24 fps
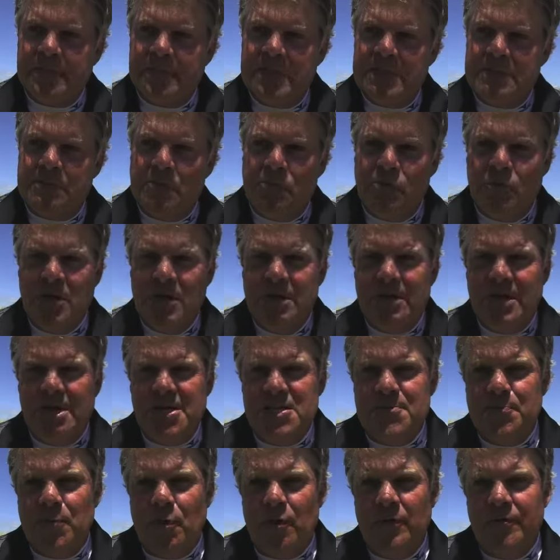some really
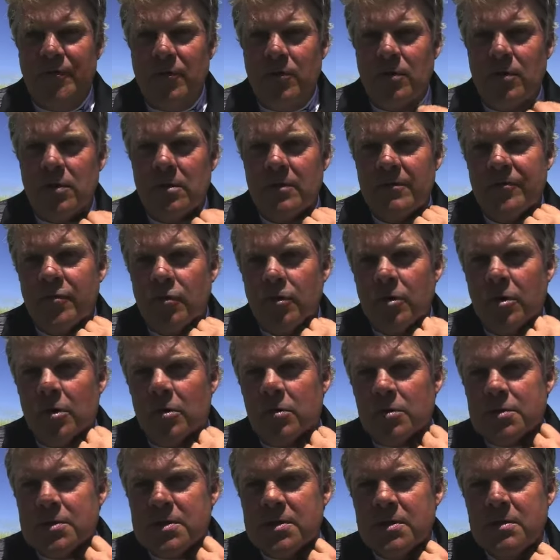nice par 4
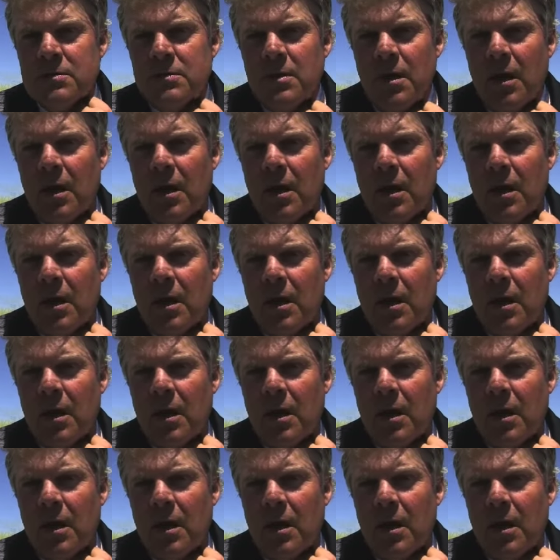holes.